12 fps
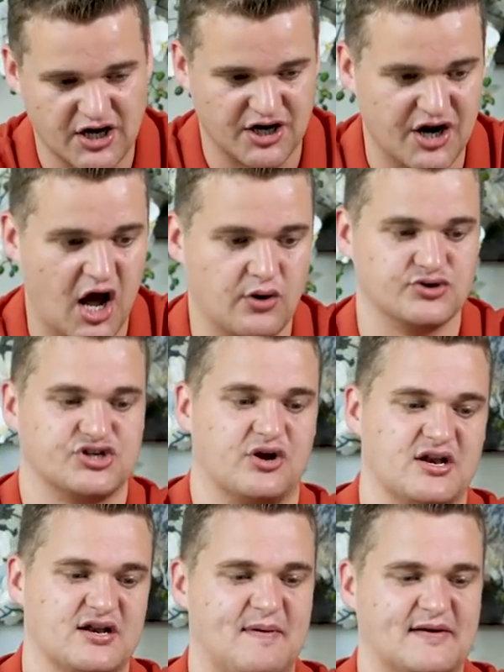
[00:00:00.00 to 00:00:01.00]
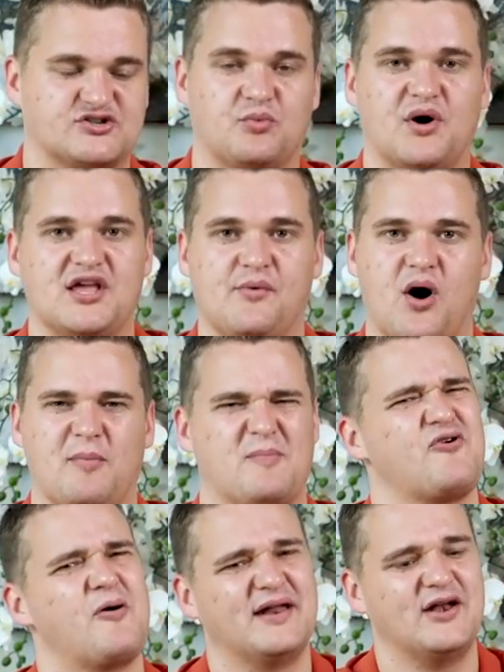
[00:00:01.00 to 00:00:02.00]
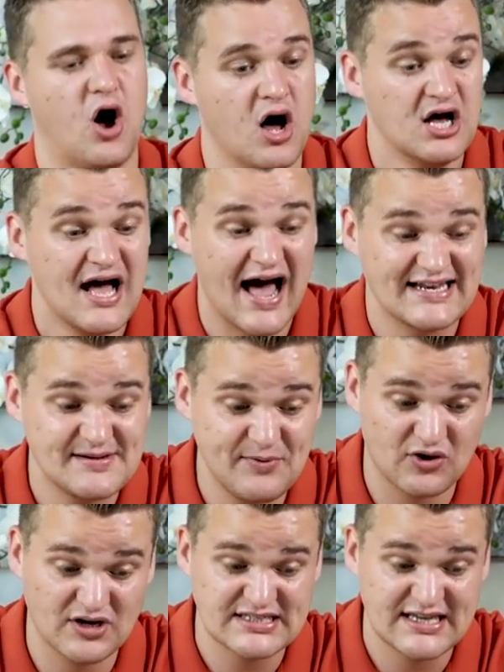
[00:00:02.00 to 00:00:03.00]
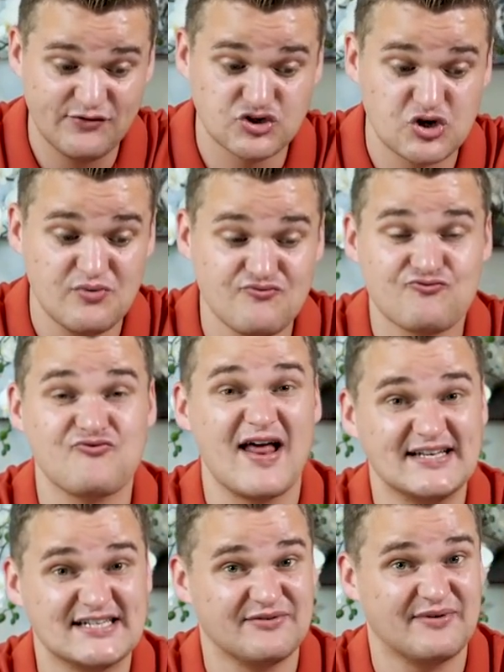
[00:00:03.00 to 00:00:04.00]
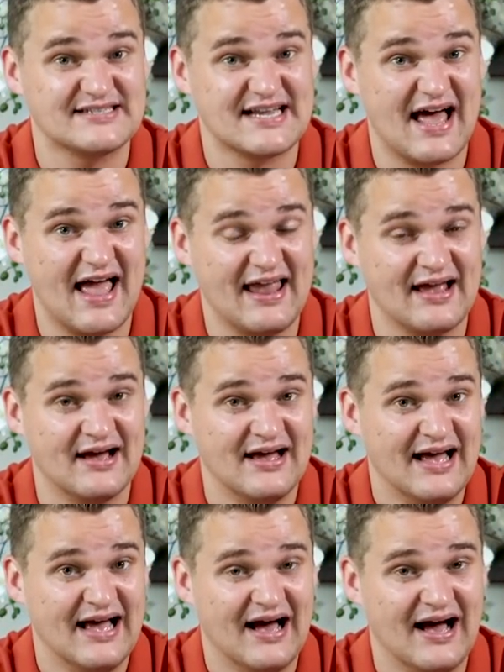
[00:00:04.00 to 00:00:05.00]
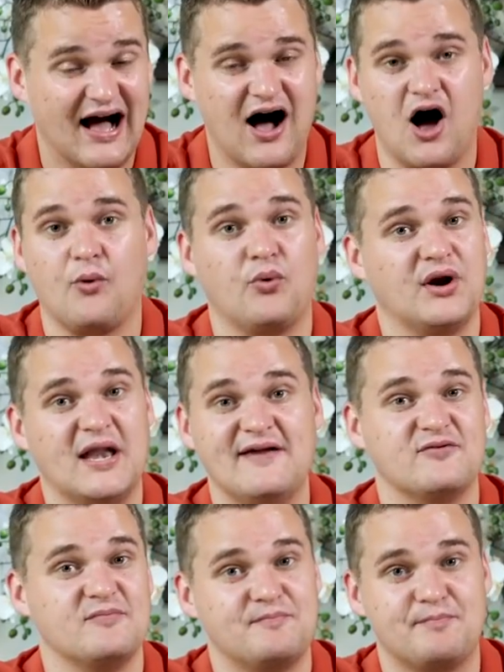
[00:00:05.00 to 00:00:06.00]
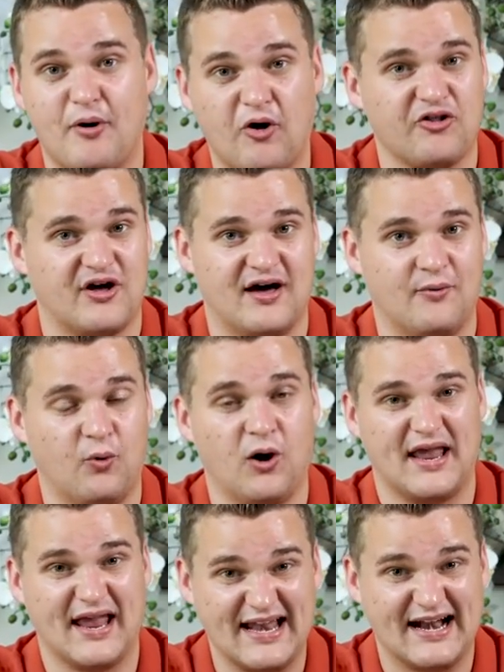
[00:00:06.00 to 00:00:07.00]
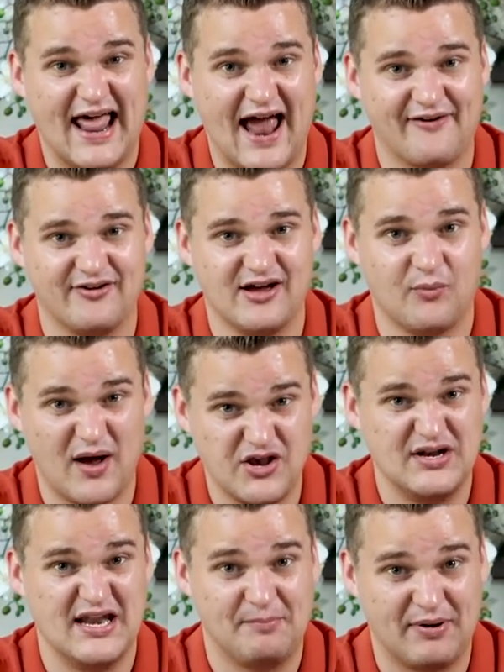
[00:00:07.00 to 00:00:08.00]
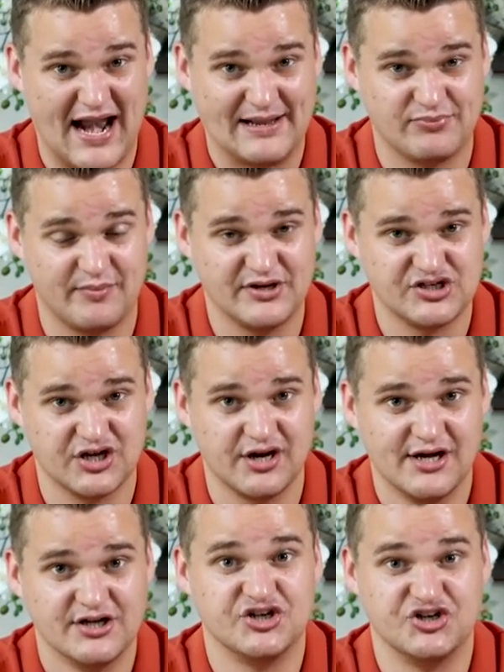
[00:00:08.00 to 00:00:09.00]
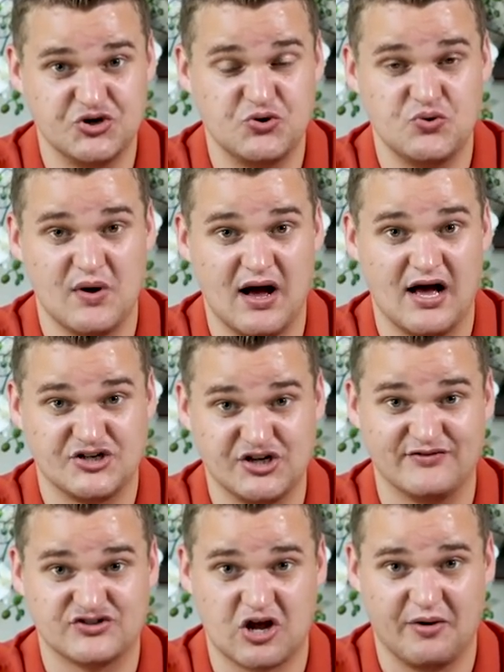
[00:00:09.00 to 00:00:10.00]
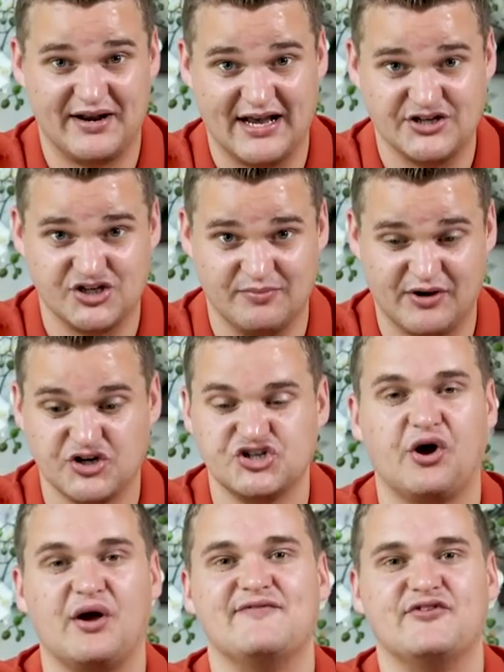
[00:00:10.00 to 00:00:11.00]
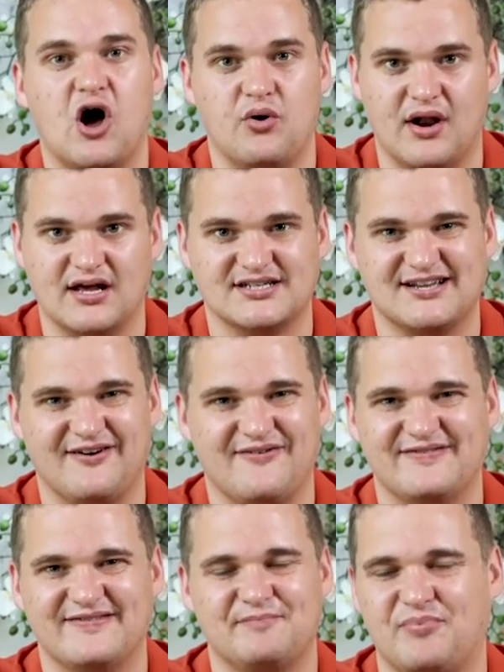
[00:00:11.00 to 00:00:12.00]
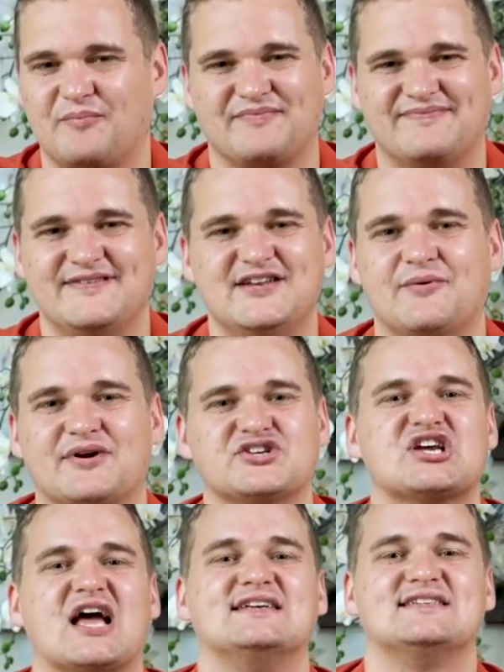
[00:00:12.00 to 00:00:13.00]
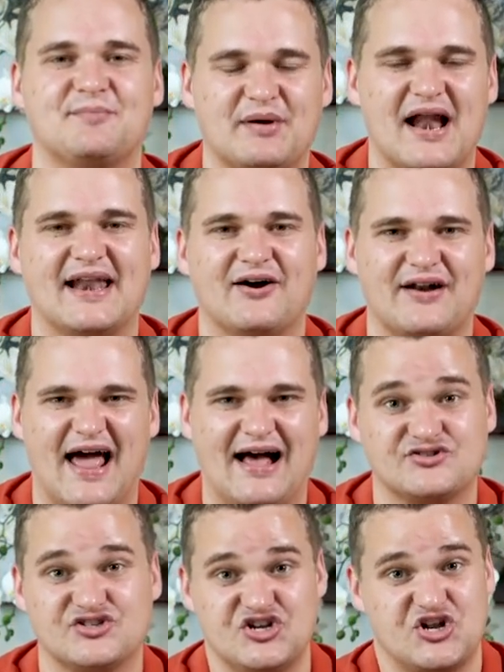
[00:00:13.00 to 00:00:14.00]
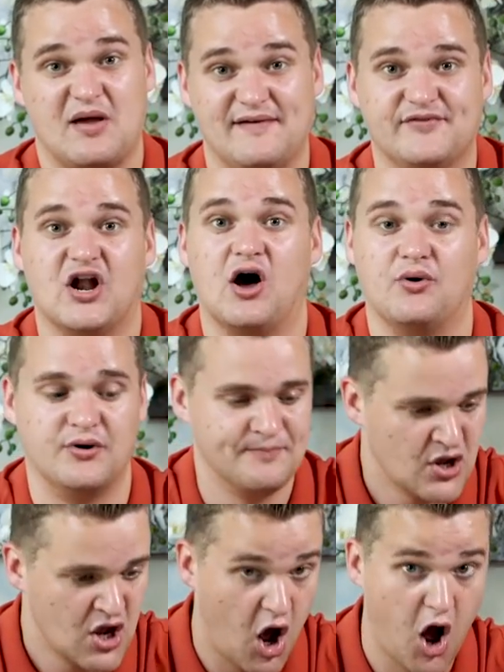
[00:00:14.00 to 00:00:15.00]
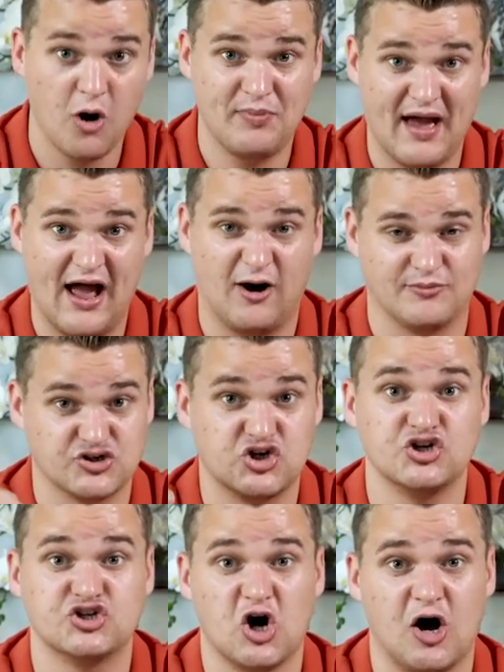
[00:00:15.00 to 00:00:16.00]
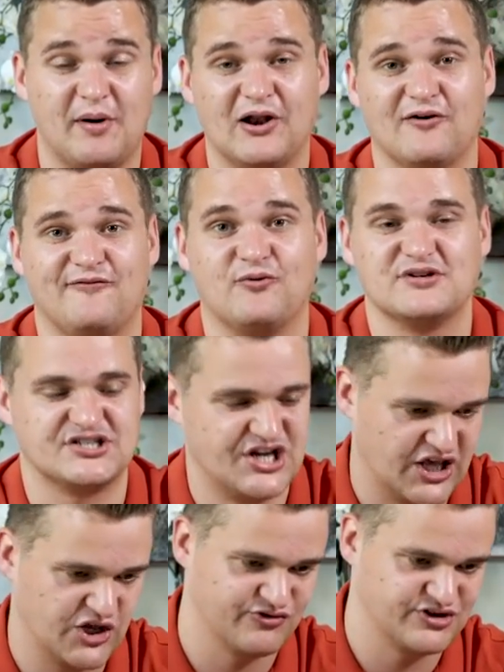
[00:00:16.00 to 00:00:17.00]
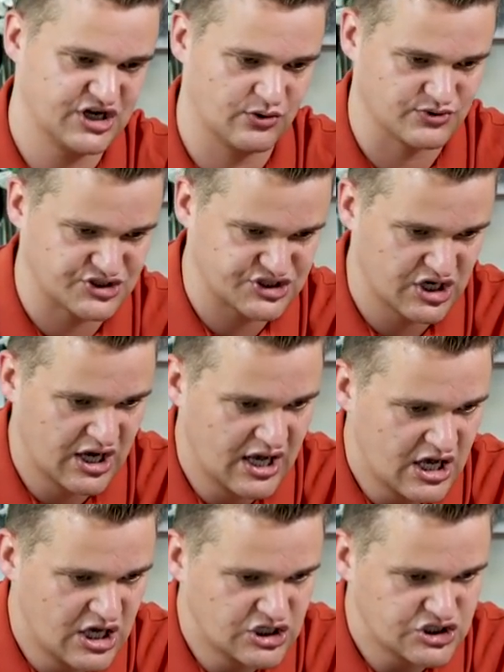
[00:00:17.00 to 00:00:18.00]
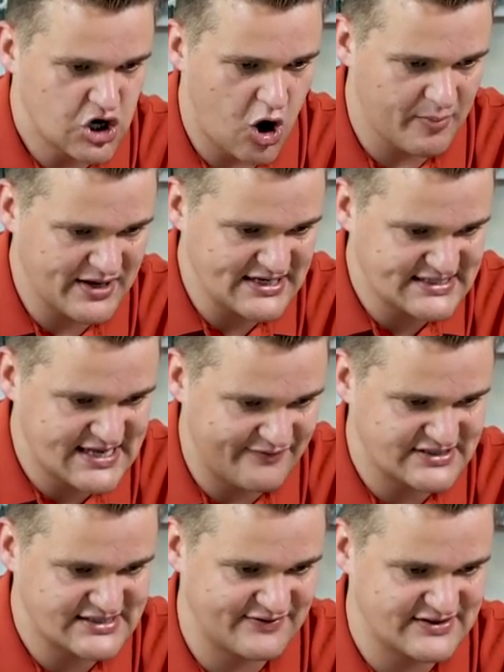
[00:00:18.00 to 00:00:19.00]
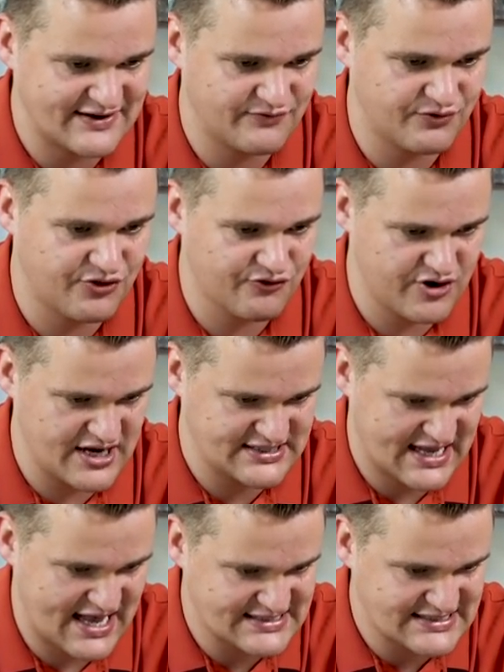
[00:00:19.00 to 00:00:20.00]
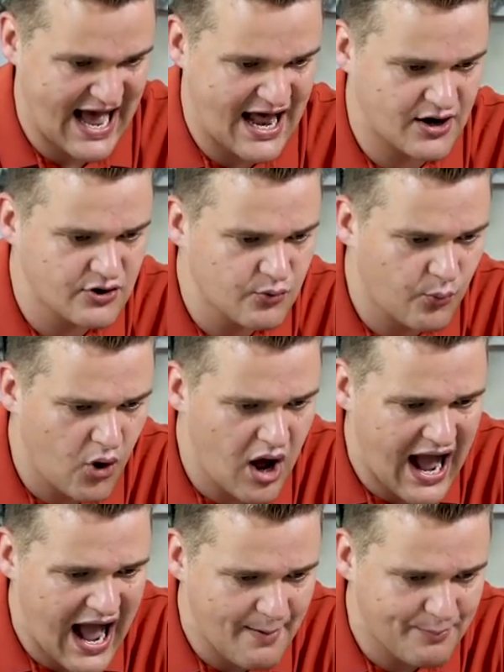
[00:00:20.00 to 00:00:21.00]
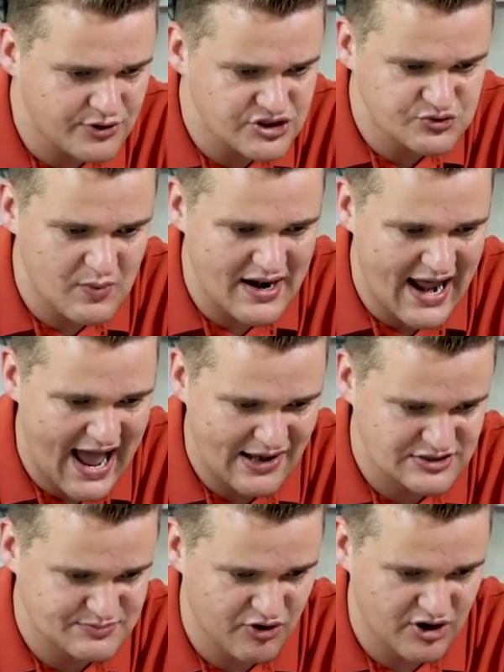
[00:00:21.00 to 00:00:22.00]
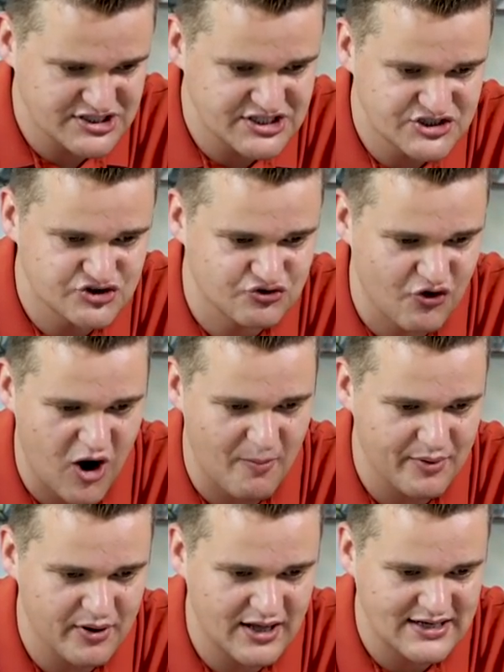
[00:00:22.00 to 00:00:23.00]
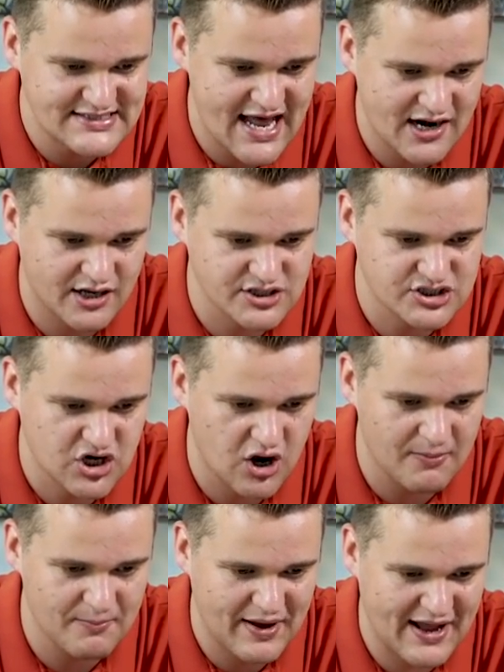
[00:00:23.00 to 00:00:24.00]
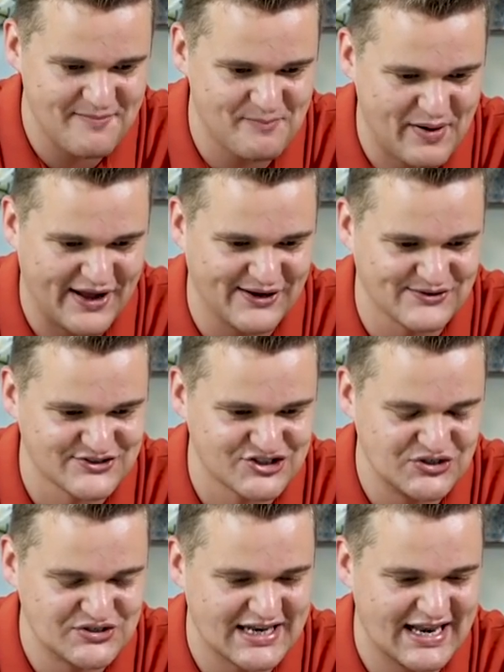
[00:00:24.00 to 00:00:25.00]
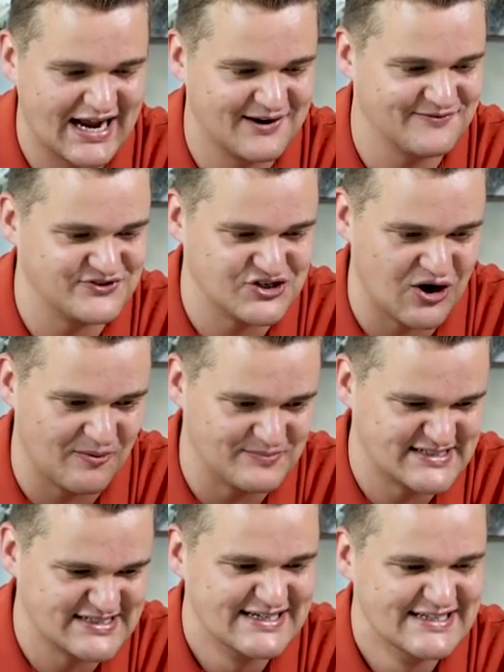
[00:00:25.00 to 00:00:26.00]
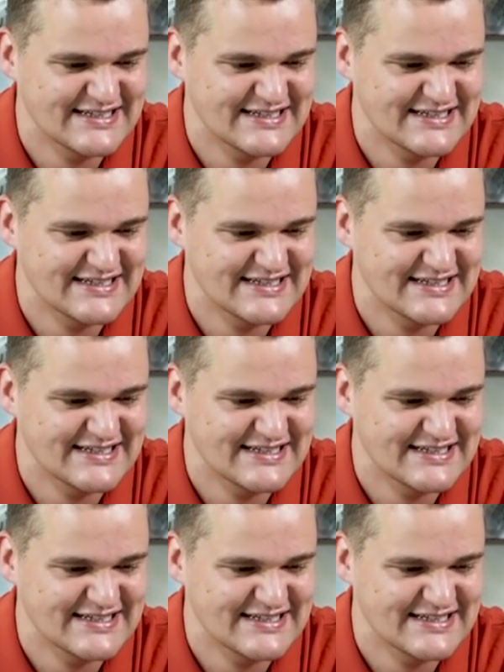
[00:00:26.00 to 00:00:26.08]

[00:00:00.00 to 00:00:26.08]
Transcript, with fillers: gonna know. So it depends on where you are, but probably not. And to be honest, if you're doing rent to I wouldn't even bother working in an area where you need planning permission to do a serviced accommodation because you don't even own it. So, but you don't want to change the planning on a house that you don't even own. I hope that helps. Good job. I look forward to seeing your results. Tommy7773 says, and what happens when house prices drop and tenants can't pay bills due to lack of jobs?